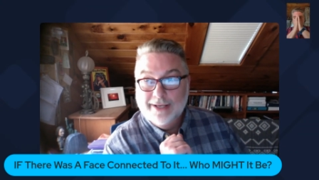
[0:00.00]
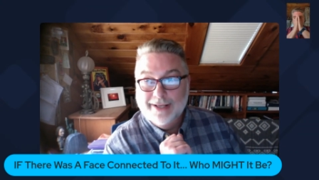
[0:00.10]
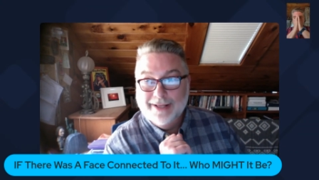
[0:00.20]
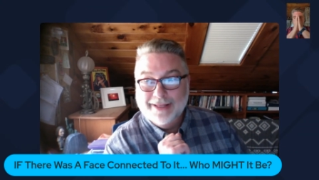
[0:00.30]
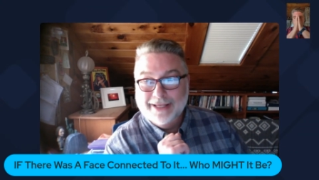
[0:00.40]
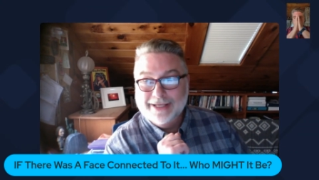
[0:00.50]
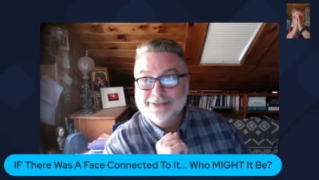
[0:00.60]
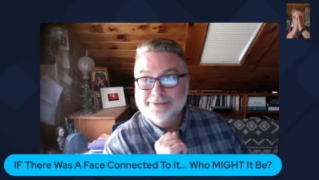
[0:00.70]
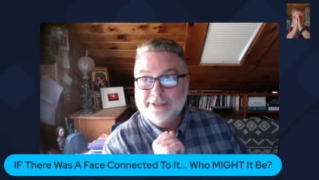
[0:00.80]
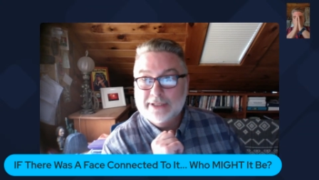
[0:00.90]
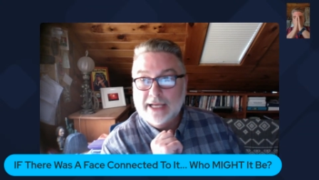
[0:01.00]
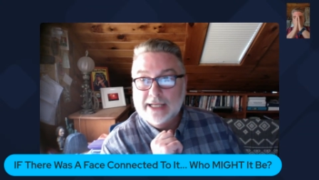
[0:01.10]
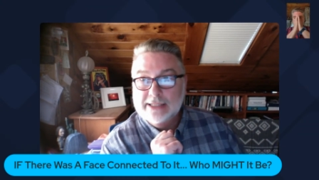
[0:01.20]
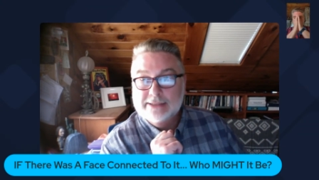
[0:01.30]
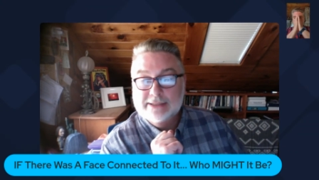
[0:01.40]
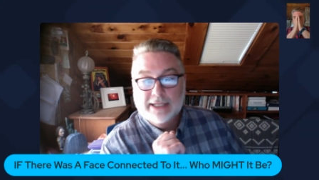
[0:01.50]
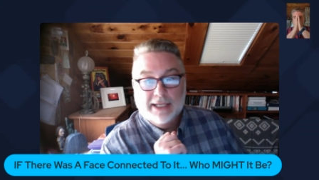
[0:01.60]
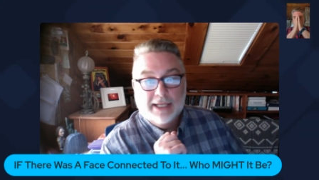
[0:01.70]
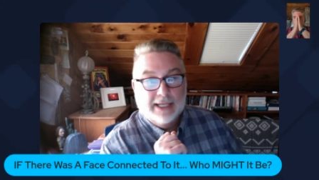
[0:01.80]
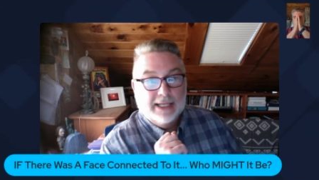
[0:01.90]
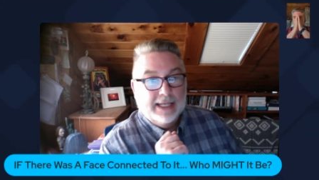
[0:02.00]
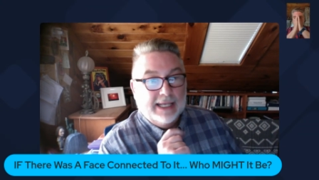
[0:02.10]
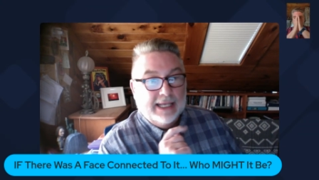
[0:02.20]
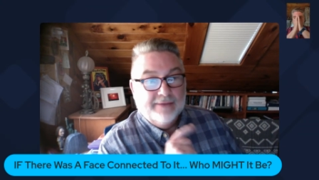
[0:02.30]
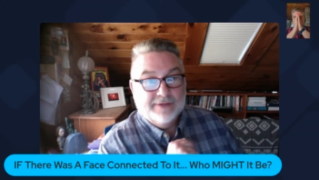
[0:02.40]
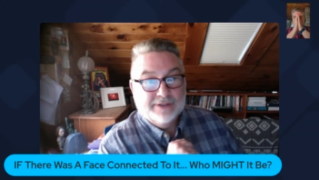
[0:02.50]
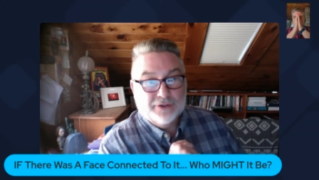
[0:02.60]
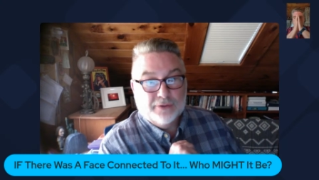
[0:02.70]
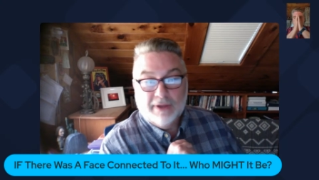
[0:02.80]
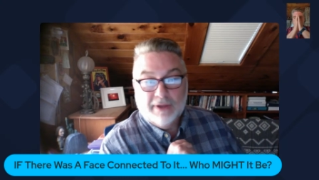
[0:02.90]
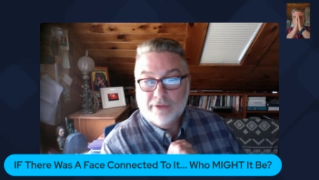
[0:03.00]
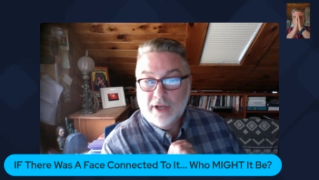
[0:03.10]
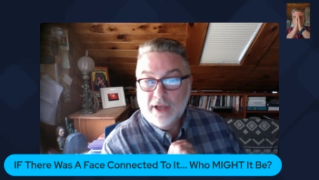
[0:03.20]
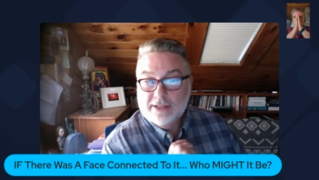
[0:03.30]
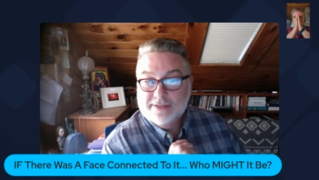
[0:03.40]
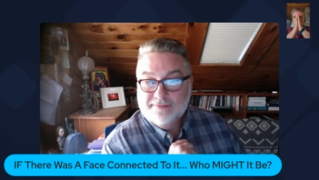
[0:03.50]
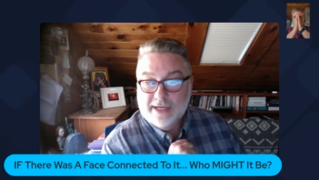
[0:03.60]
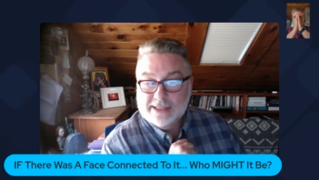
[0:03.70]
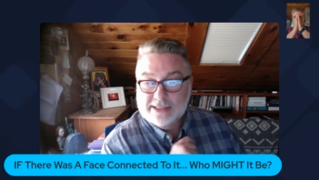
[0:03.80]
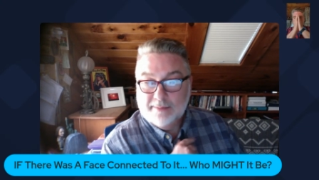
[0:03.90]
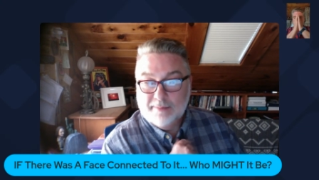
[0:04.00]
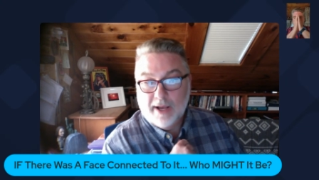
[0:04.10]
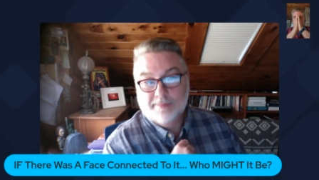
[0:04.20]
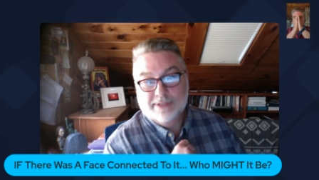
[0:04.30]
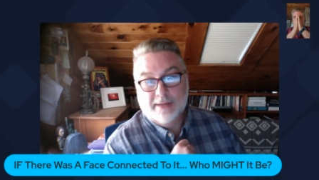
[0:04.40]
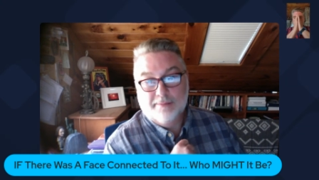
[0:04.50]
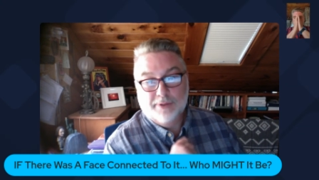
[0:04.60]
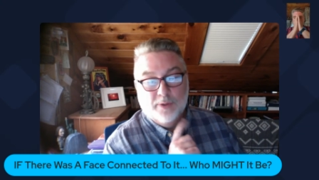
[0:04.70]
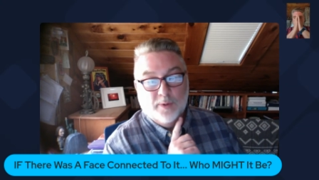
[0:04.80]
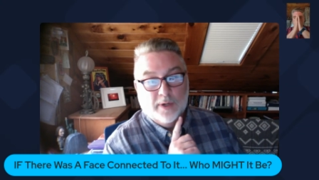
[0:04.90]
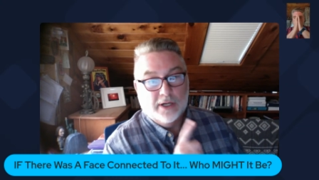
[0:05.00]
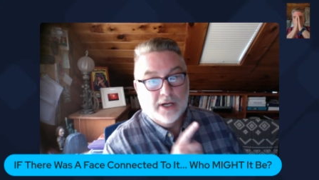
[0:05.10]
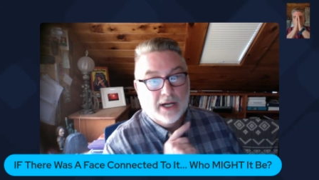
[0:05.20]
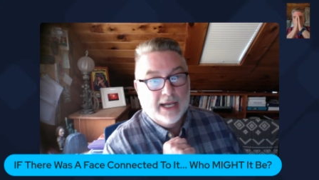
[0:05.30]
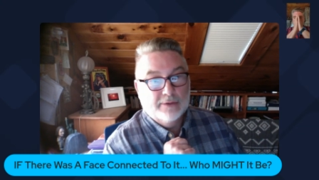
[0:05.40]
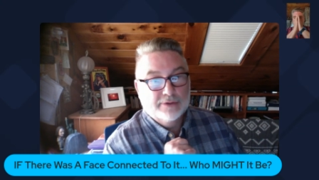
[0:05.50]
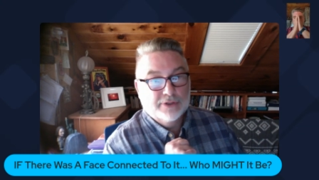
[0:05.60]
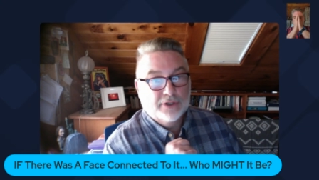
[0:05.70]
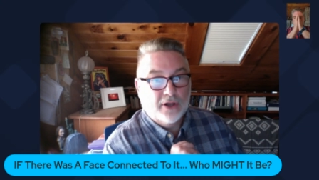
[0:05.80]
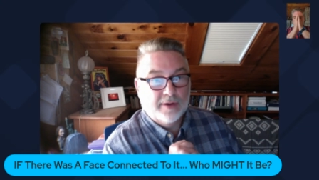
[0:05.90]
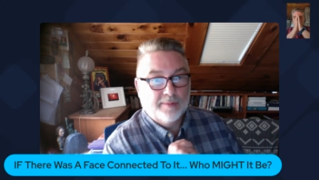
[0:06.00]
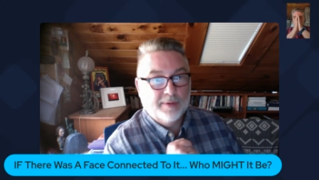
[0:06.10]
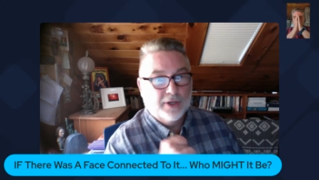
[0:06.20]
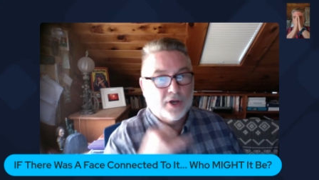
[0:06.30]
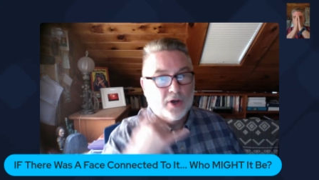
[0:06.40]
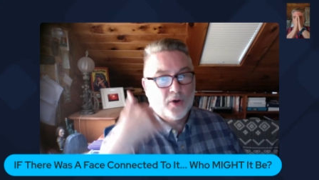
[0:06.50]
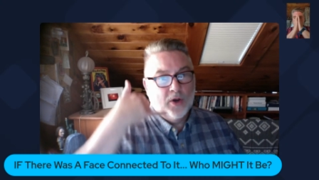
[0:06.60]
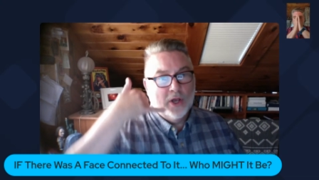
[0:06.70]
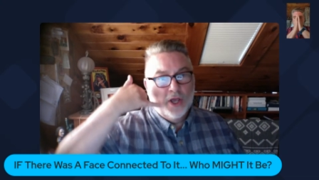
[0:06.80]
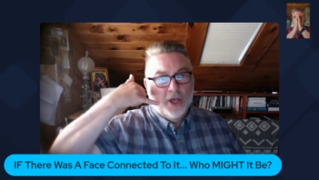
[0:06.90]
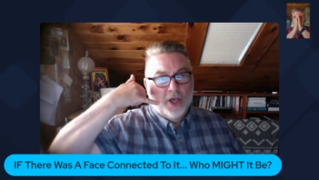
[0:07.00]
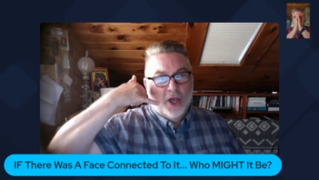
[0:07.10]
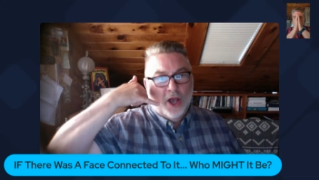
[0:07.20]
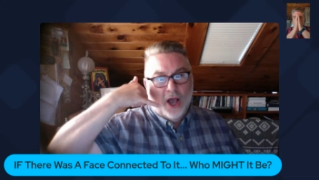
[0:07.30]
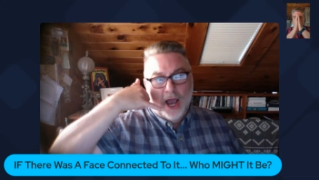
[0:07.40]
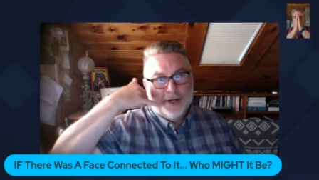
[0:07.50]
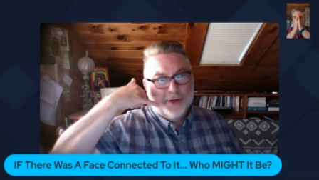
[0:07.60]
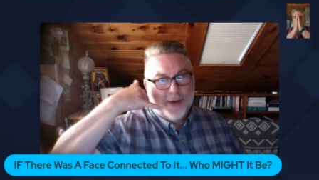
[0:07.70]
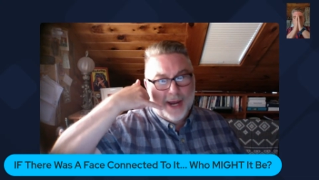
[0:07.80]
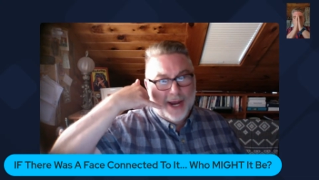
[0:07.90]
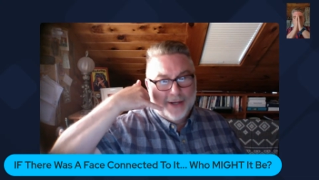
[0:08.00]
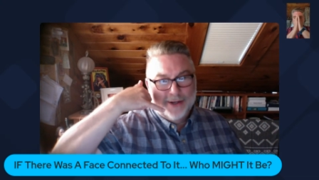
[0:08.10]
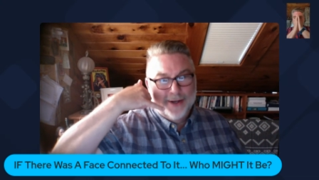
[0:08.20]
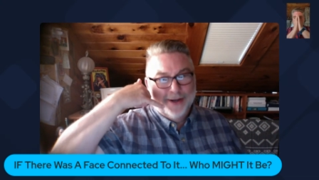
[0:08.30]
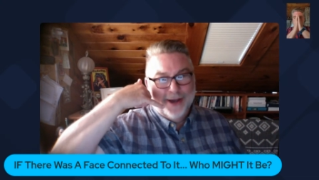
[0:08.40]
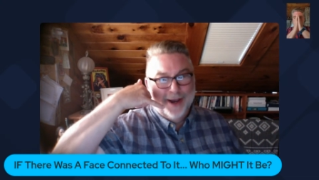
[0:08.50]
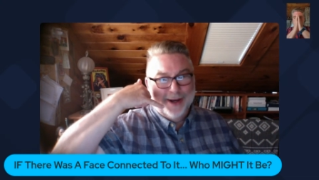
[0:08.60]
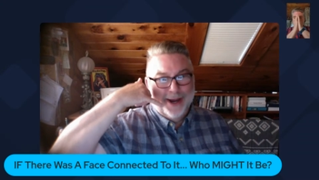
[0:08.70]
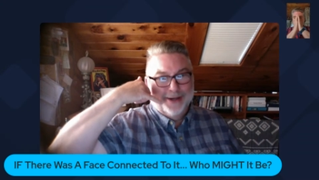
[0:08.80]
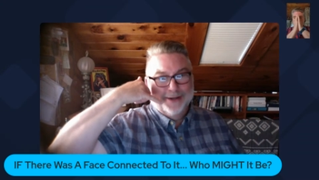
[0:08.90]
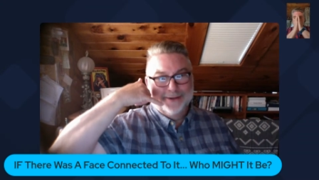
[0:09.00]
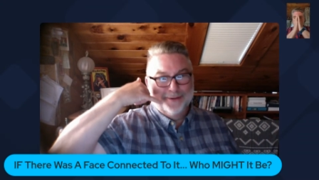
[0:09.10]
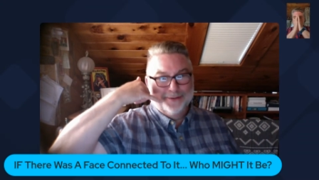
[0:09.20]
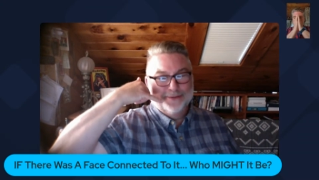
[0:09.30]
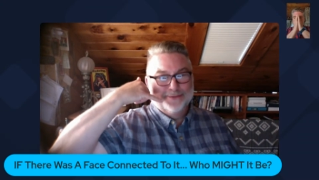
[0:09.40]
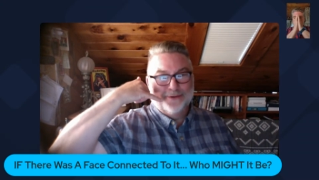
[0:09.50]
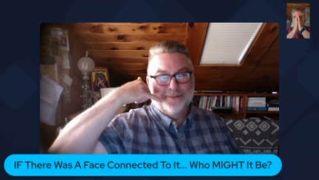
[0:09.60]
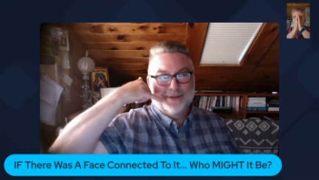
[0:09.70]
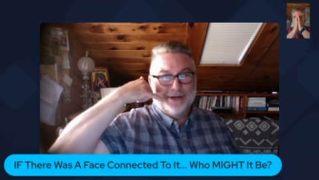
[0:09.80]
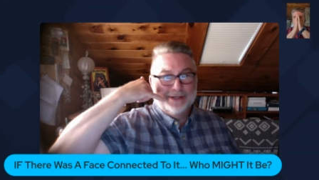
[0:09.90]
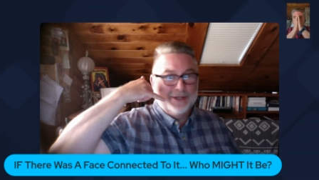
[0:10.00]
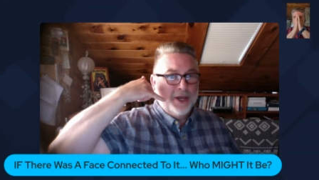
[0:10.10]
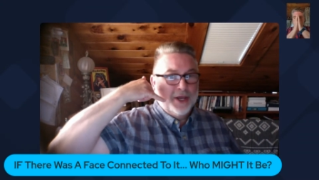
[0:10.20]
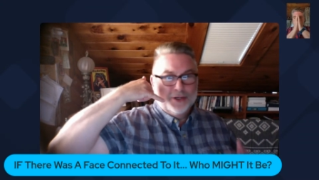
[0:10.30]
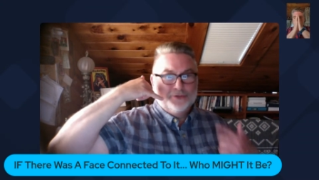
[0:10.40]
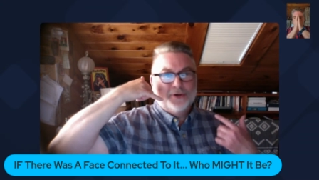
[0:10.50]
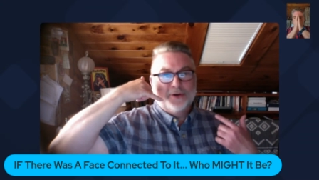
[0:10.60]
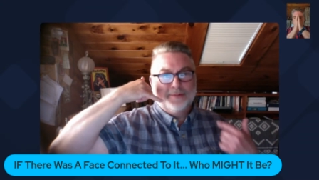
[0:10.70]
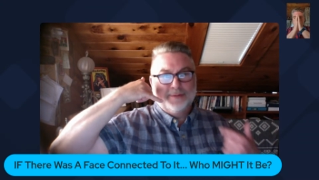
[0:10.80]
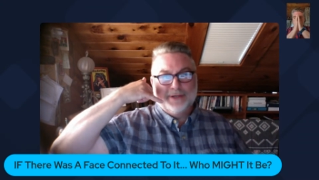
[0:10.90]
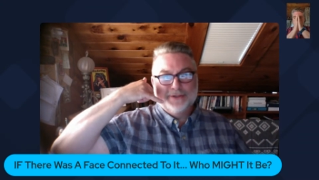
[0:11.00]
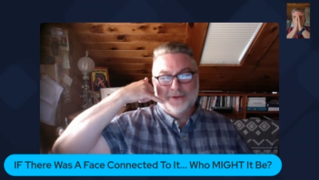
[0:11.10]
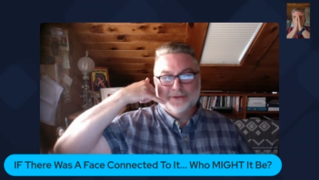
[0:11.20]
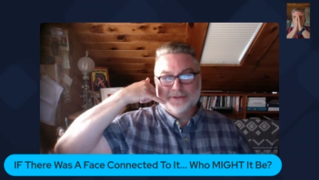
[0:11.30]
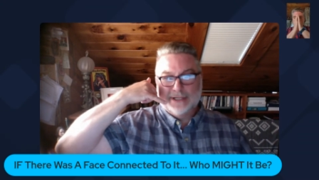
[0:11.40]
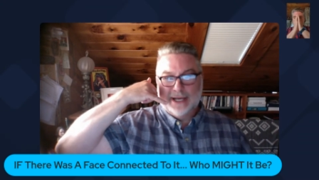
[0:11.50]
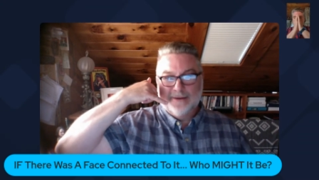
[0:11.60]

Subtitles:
like I do with clients, if it's your mother-in-law's face that pops up, you are not allowed to call her up and go, I knew I hate you. I hated you when you drove me crazy. You showed up in my shoulder today.